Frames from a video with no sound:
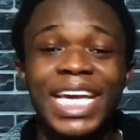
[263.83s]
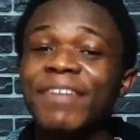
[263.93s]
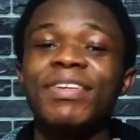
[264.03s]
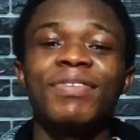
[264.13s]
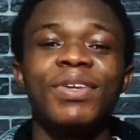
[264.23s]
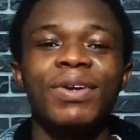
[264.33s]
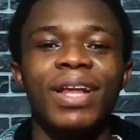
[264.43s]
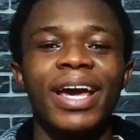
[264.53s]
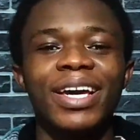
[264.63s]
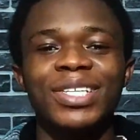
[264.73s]
Give this video a
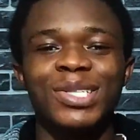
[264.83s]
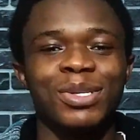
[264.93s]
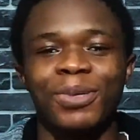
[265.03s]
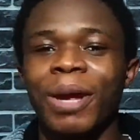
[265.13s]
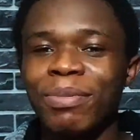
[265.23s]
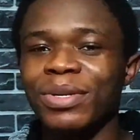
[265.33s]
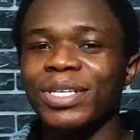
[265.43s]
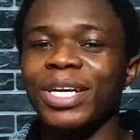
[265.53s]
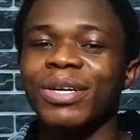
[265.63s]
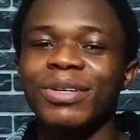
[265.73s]
like, subscribe to the
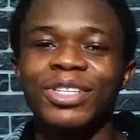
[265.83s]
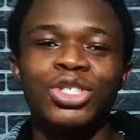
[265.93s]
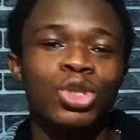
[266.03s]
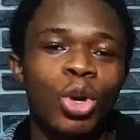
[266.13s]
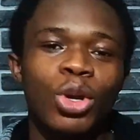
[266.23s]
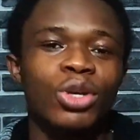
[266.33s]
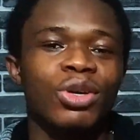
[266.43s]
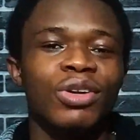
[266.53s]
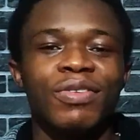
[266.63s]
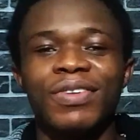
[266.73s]
channel, turn on
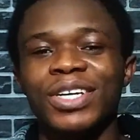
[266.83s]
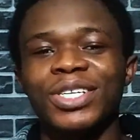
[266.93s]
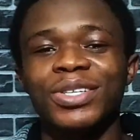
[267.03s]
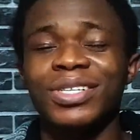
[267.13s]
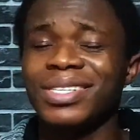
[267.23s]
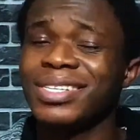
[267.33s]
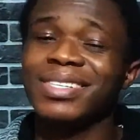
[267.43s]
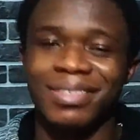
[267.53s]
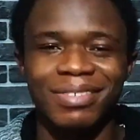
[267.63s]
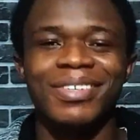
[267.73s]
your notifications,
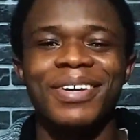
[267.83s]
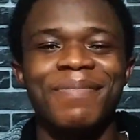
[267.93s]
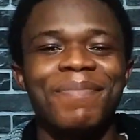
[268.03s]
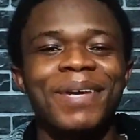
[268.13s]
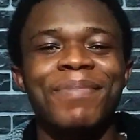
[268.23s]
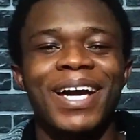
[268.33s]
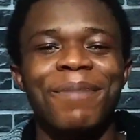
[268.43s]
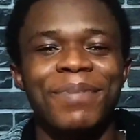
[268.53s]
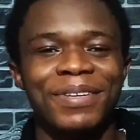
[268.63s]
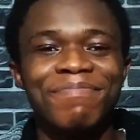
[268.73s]
make me
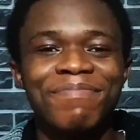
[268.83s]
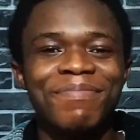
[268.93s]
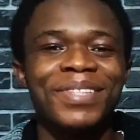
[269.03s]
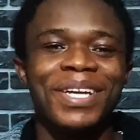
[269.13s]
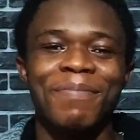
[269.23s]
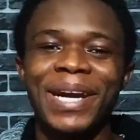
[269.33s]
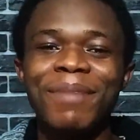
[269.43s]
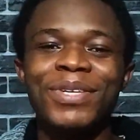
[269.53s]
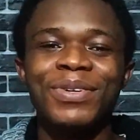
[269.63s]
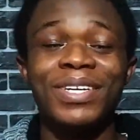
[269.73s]
happy. My
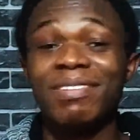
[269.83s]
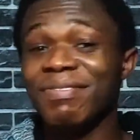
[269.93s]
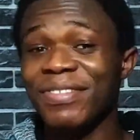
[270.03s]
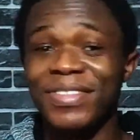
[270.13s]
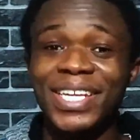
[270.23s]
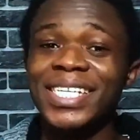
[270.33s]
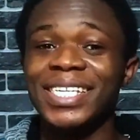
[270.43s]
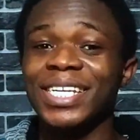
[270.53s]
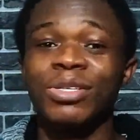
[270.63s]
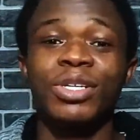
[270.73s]
name is Yudi,
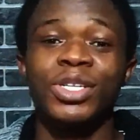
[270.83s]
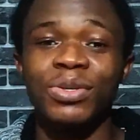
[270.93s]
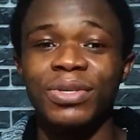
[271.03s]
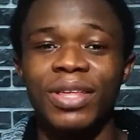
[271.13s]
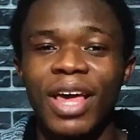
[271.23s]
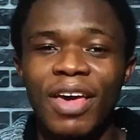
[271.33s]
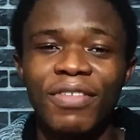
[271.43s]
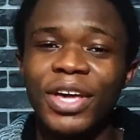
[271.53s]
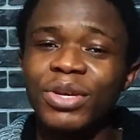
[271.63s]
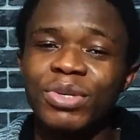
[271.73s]
this is Yudi Shoot.
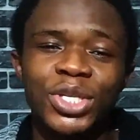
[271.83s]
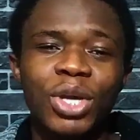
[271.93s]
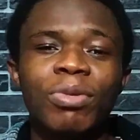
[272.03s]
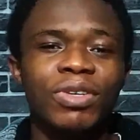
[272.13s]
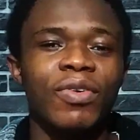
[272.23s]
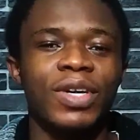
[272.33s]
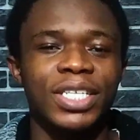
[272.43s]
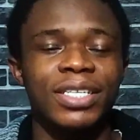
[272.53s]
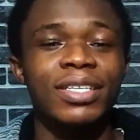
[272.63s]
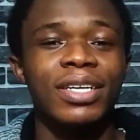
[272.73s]
Thank you so much for
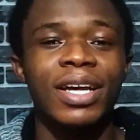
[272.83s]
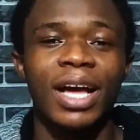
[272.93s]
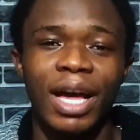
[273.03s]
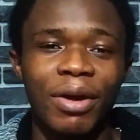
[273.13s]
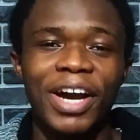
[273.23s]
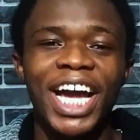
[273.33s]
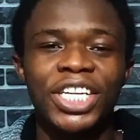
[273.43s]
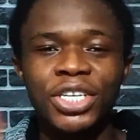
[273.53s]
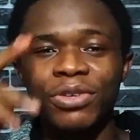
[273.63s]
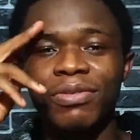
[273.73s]
watching, and I'll
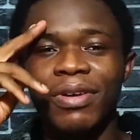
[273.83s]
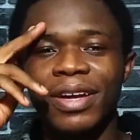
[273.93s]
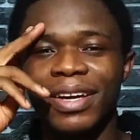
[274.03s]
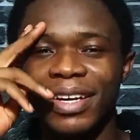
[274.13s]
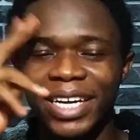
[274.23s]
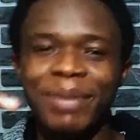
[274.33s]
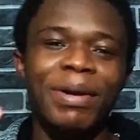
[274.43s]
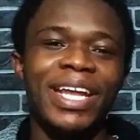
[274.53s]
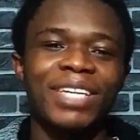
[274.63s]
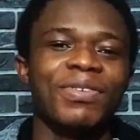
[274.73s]
catch you in
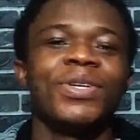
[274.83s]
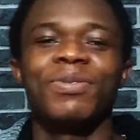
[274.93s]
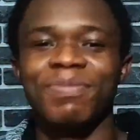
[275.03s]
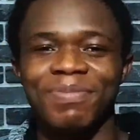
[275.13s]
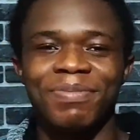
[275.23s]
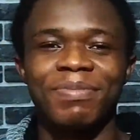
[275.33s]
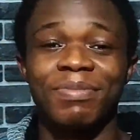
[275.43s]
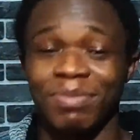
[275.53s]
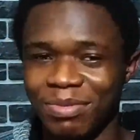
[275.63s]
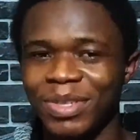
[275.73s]
my next video.
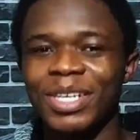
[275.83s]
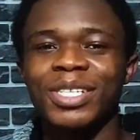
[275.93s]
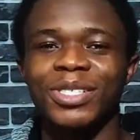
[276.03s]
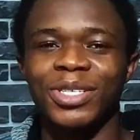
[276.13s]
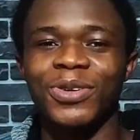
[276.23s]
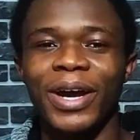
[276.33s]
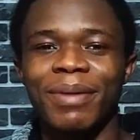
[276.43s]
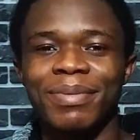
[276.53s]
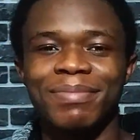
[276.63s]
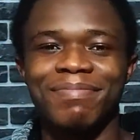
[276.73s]
Subscribe.